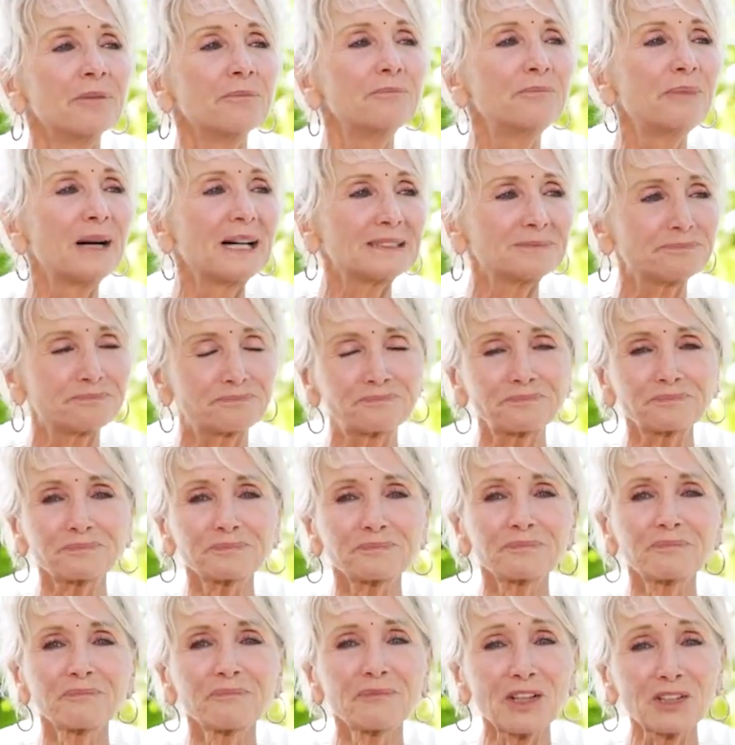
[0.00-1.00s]
but
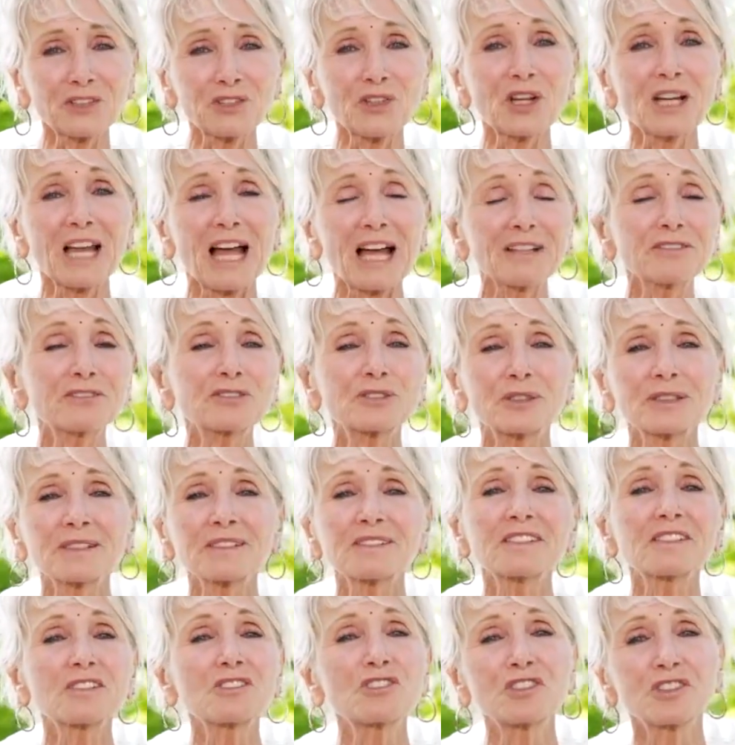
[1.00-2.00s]
the life
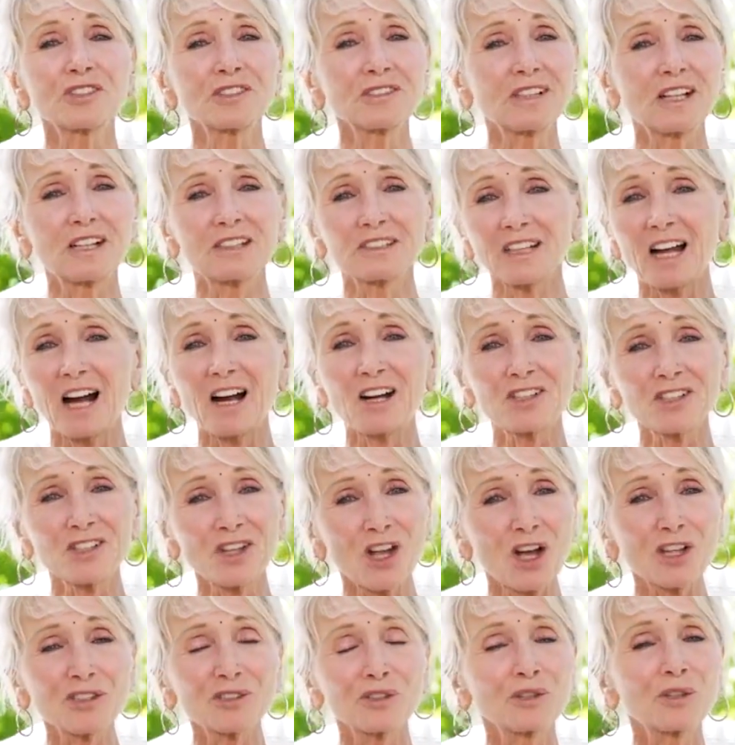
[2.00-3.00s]
transition that are
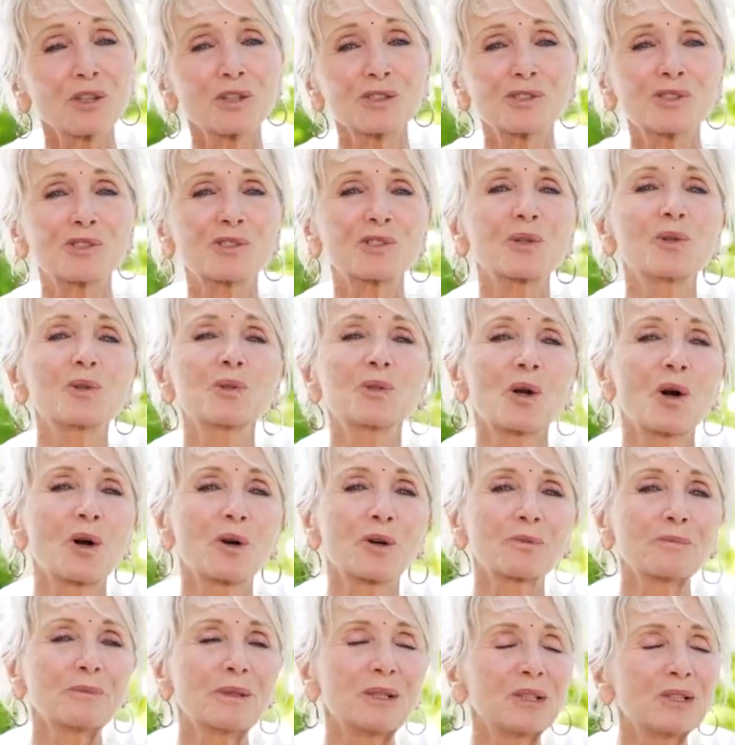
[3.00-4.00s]
not so
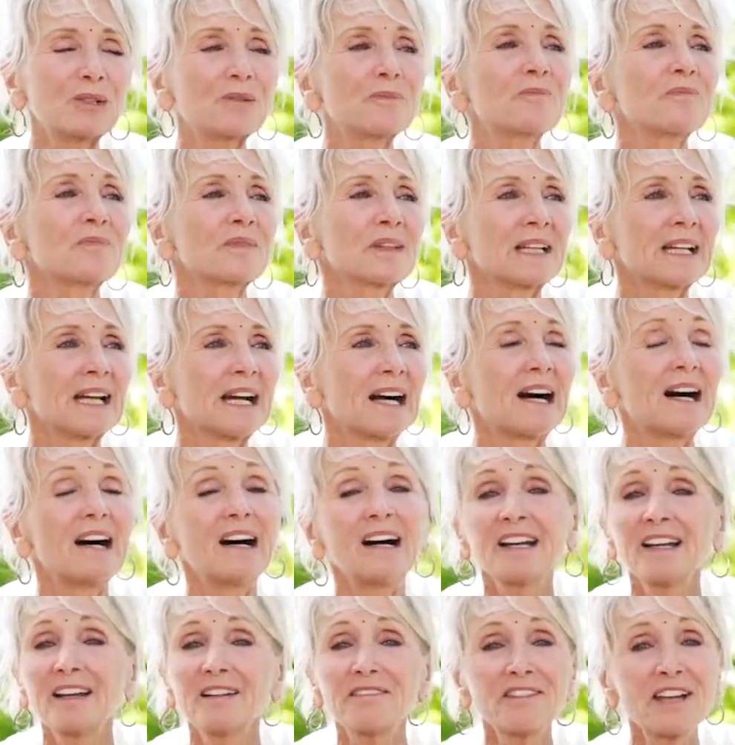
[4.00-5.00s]
normal, I
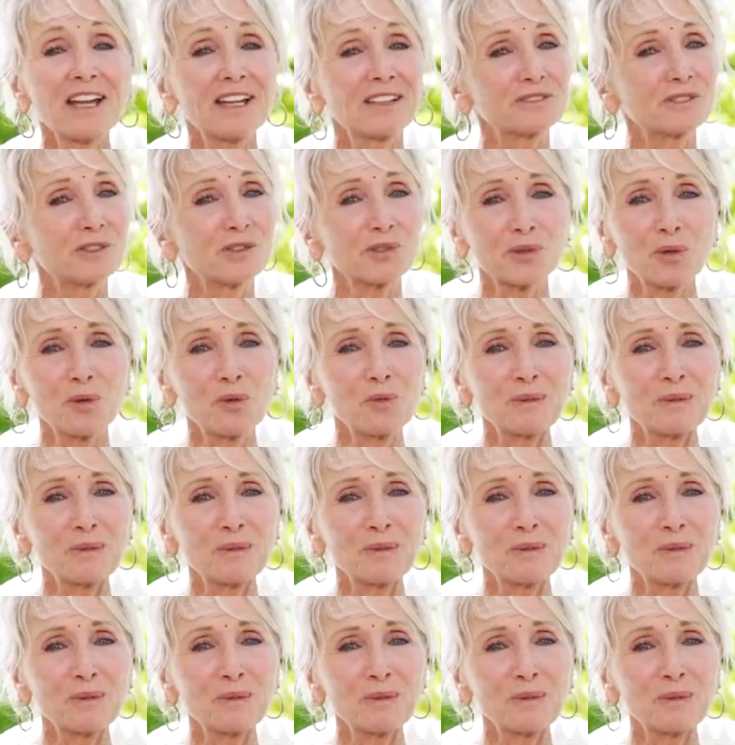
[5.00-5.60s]
have had so